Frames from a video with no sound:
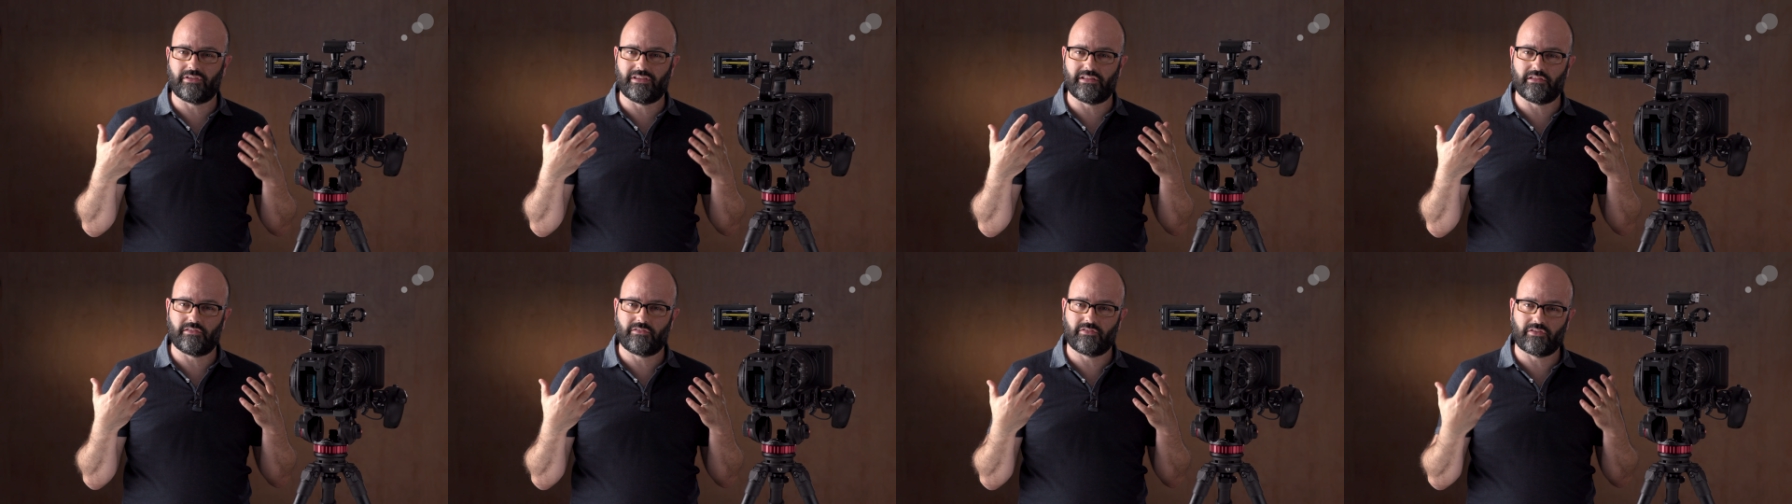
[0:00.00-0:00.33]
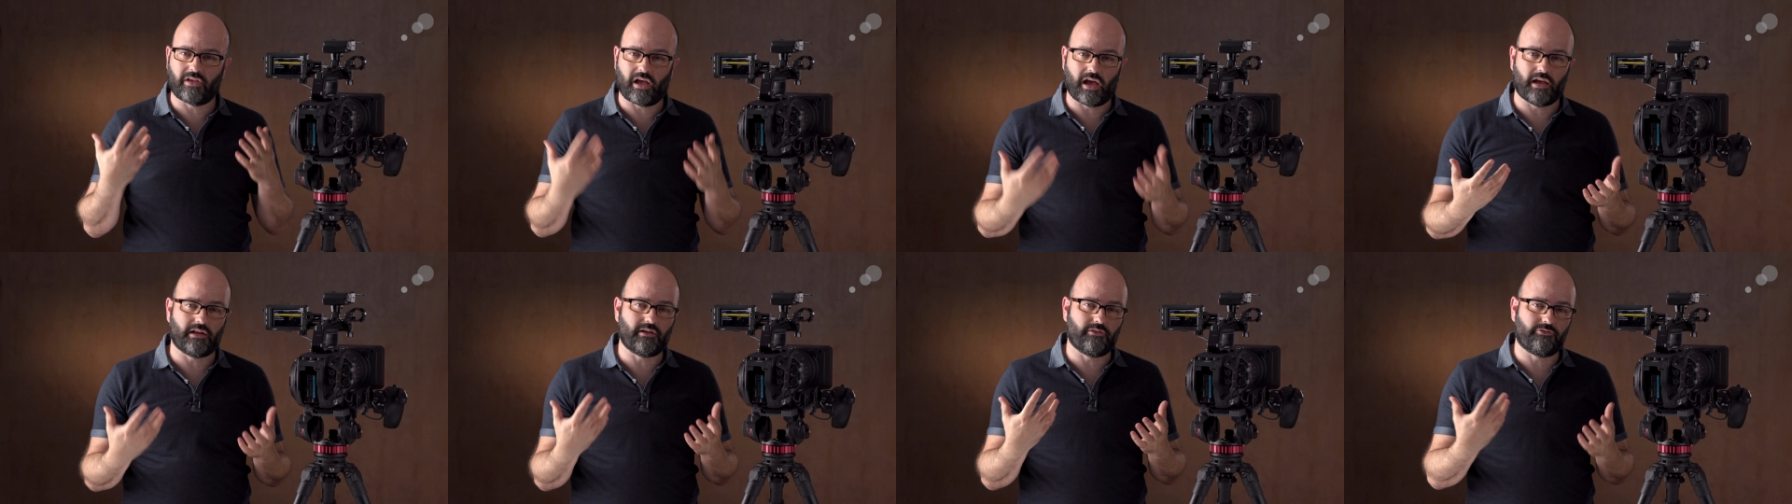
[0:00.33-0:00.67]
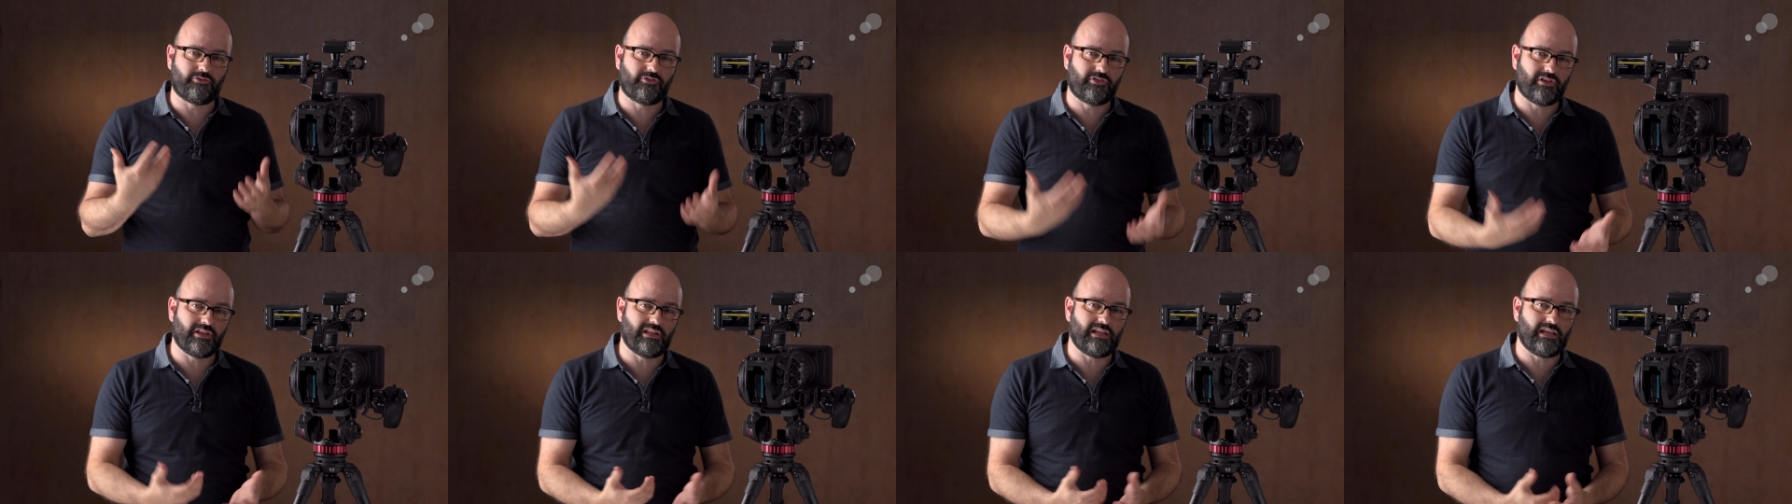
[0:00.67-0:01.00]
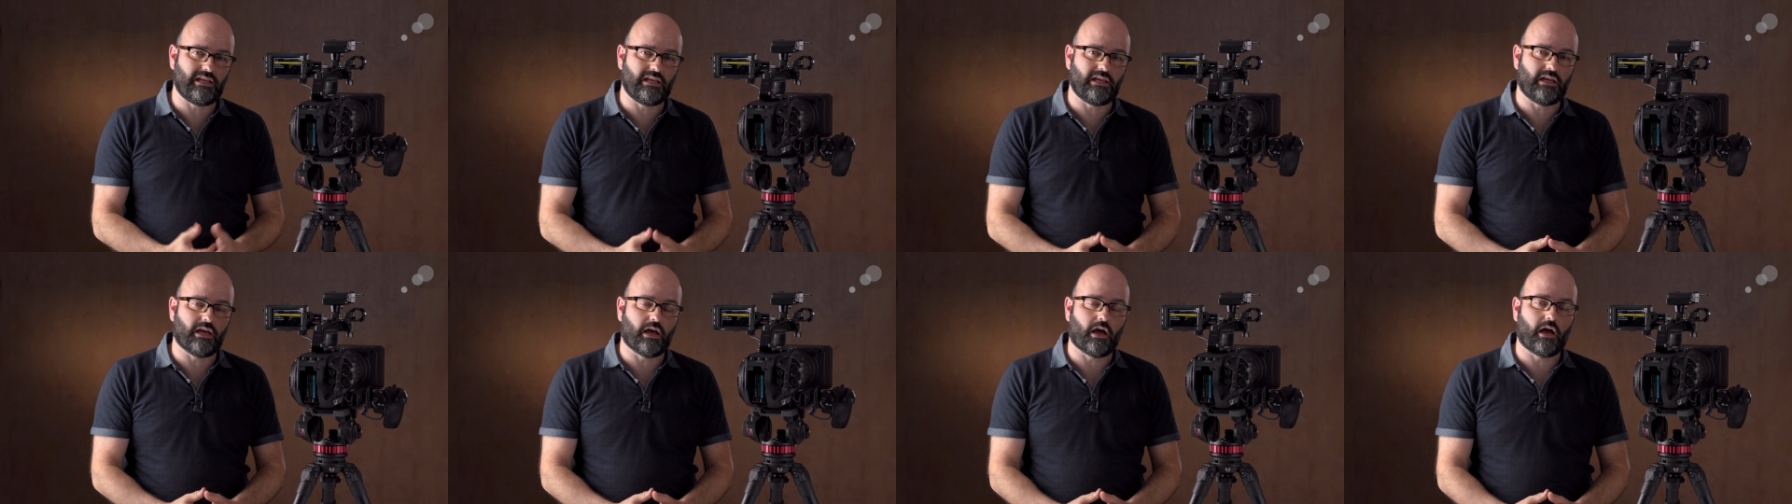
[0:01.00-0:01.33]
inside of
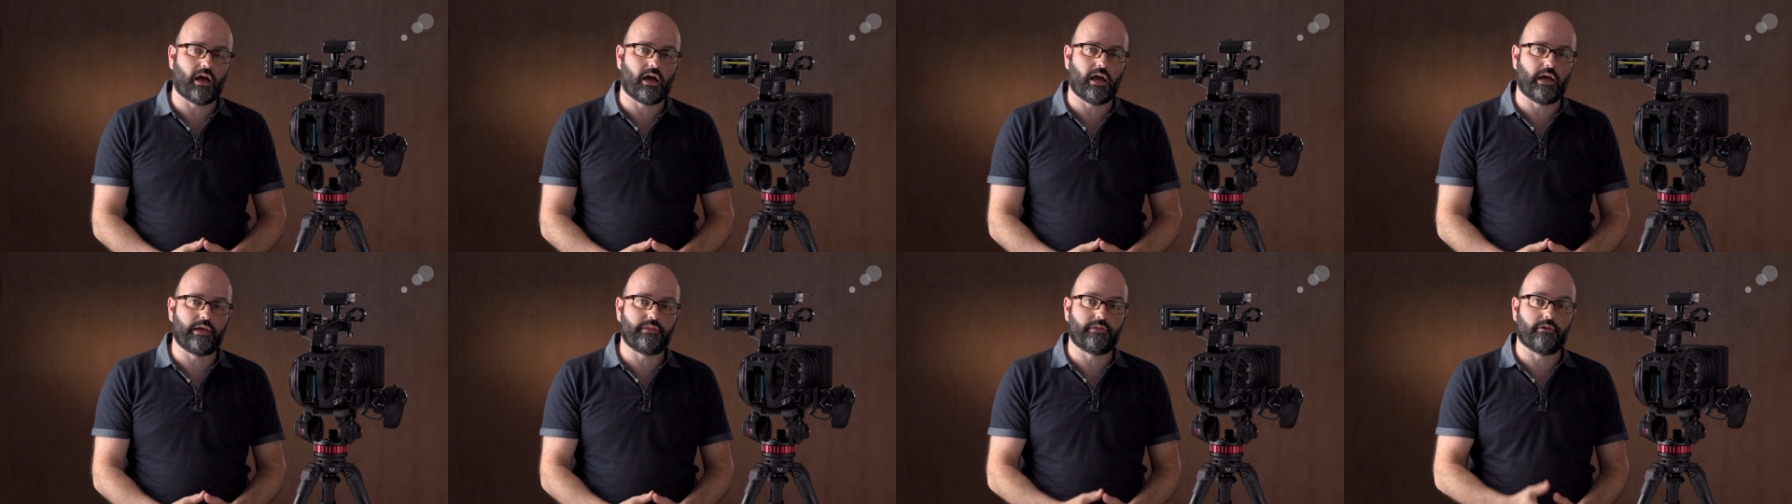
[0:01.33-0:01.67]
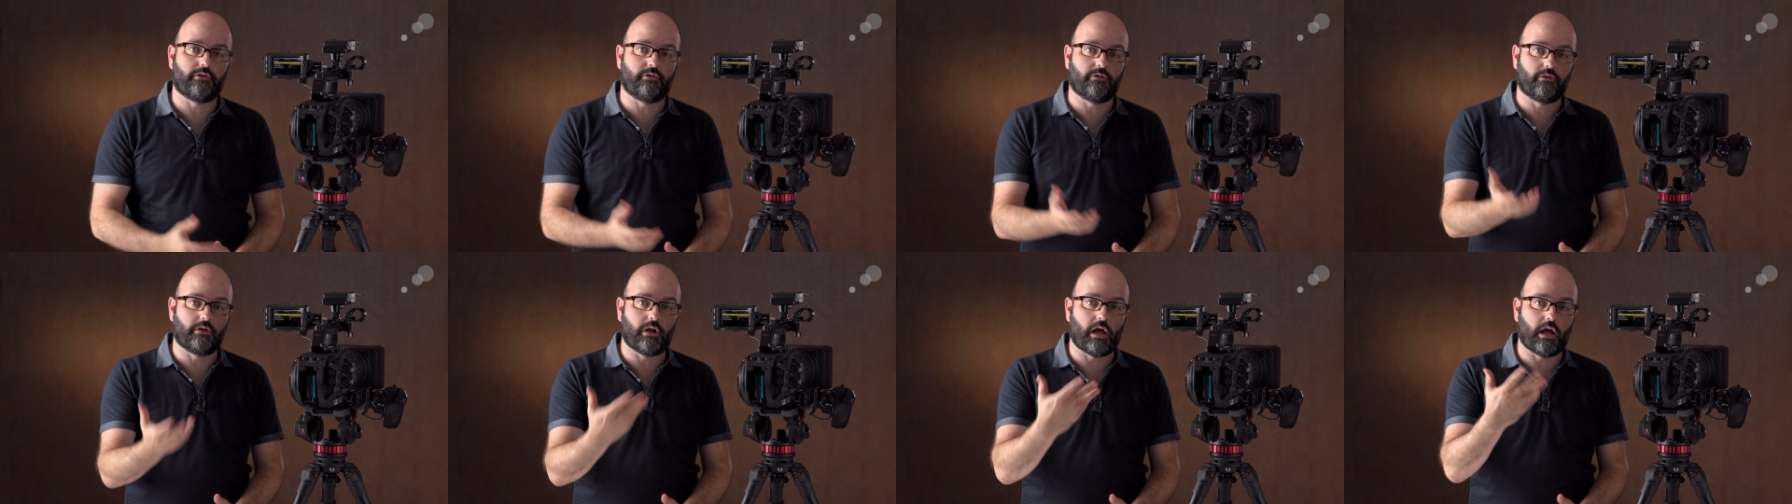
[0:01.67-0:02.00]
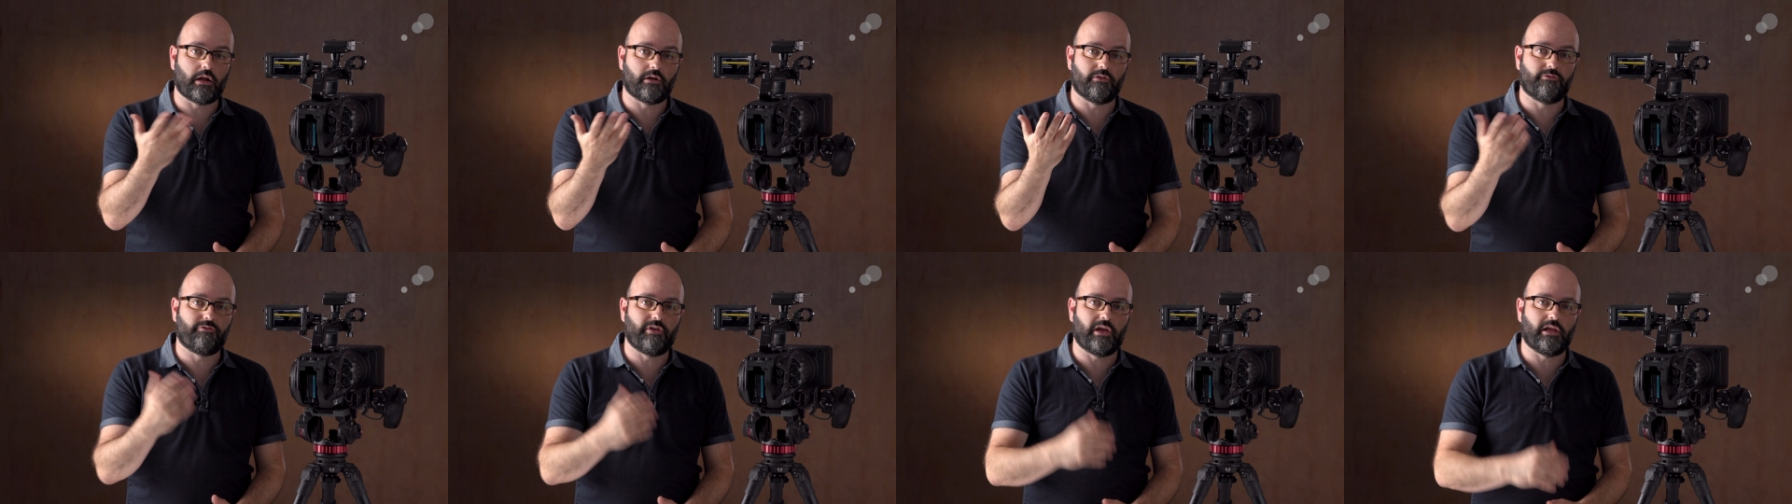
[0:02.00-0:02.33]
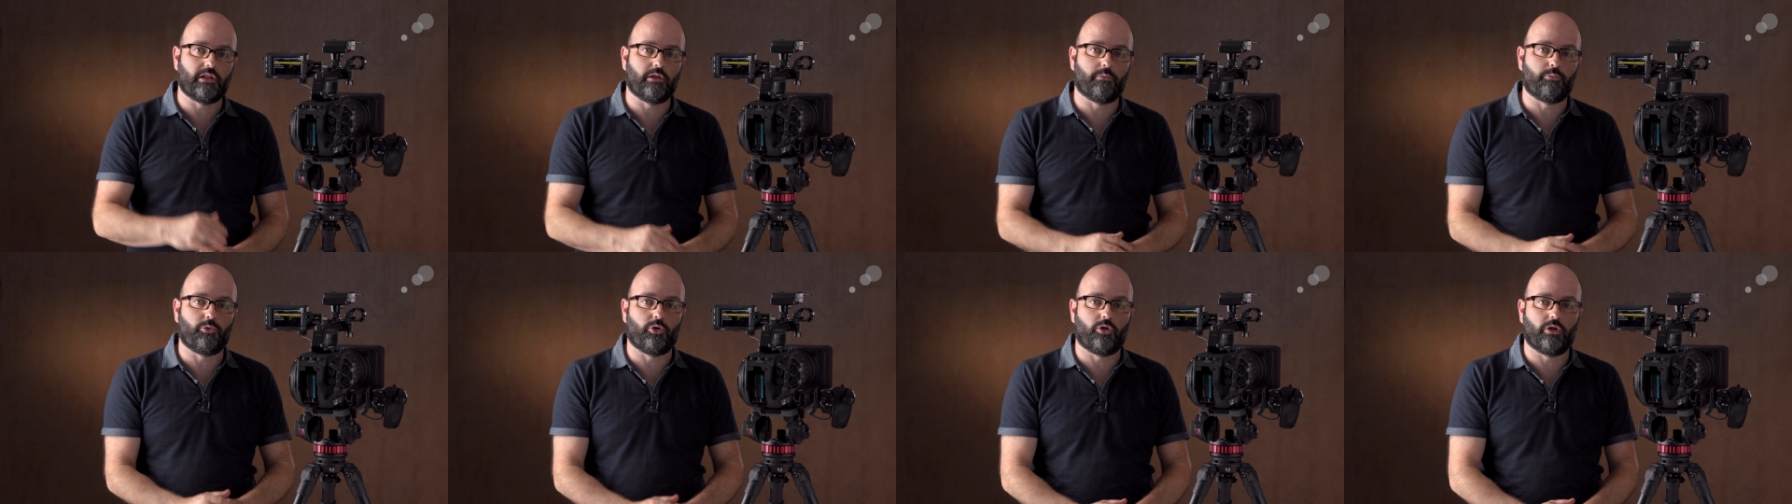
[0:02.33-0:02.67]
CineEI that are not
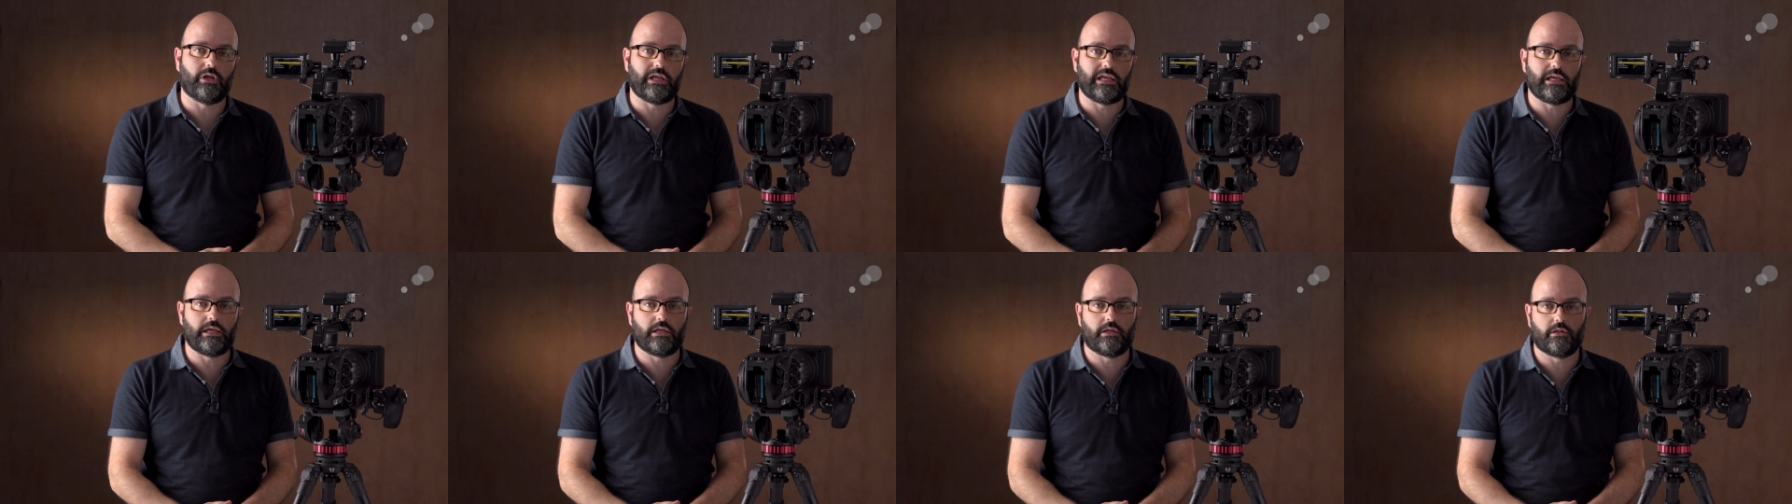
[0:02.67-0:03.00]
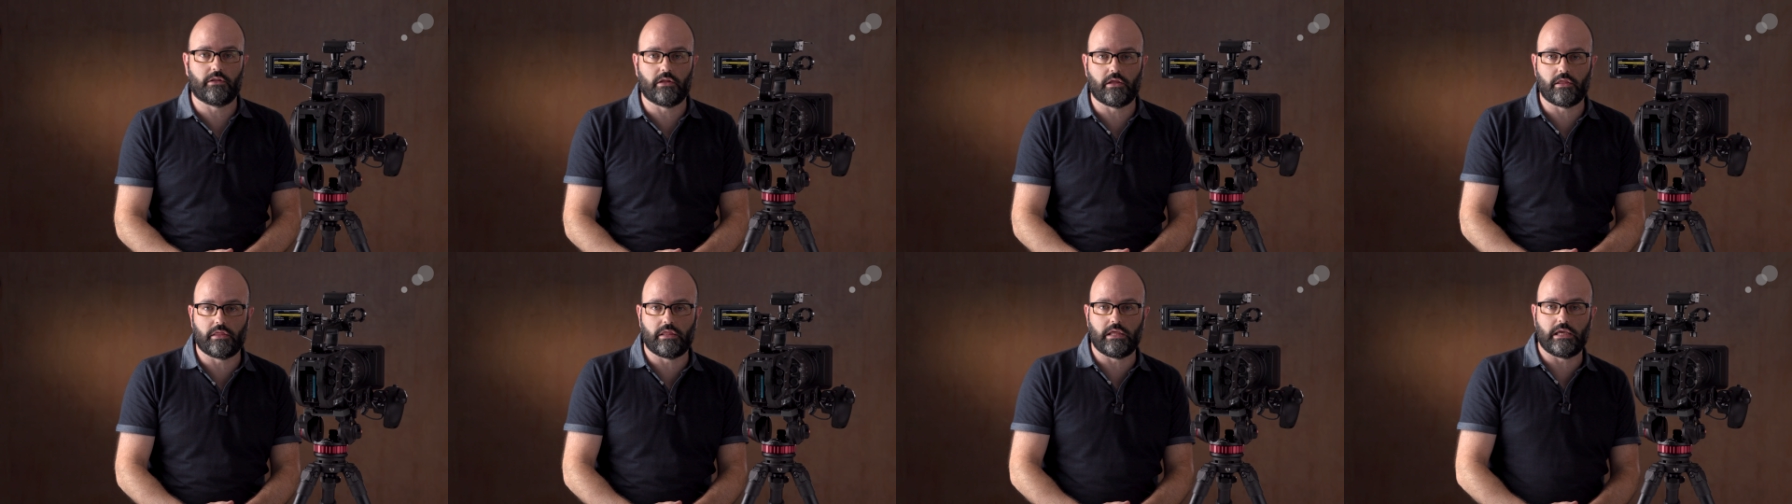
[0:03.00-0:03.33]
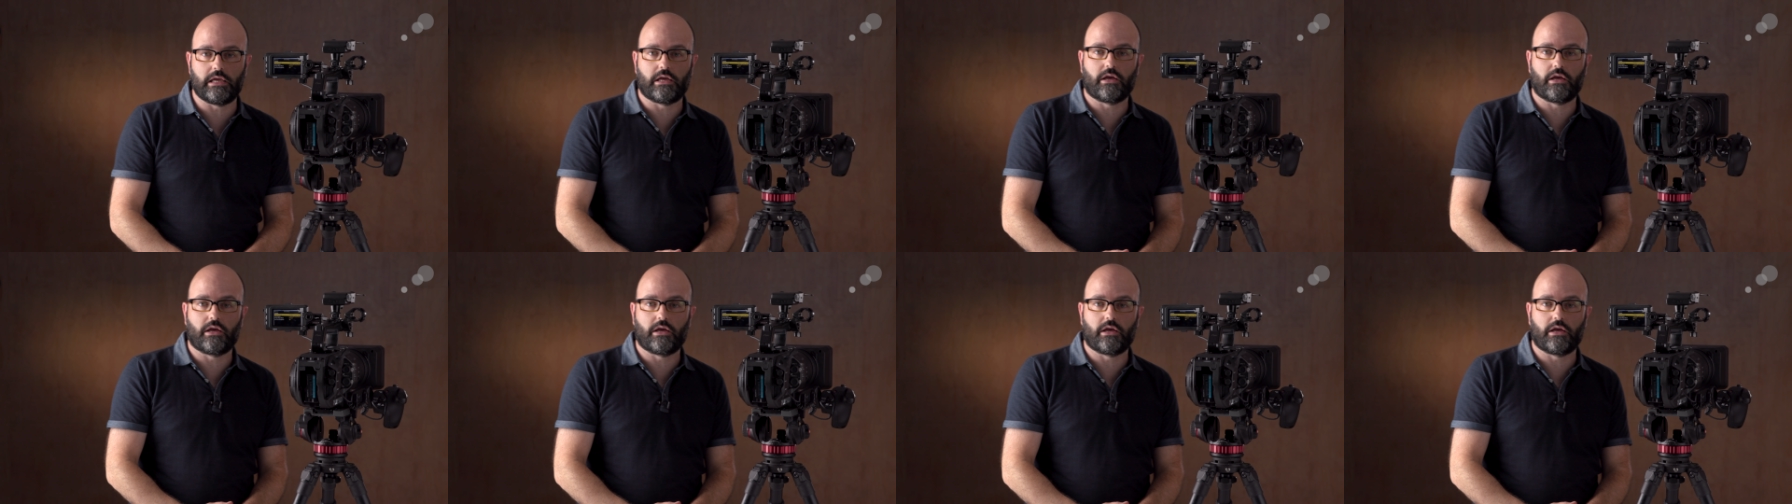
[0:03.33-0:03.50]
available in the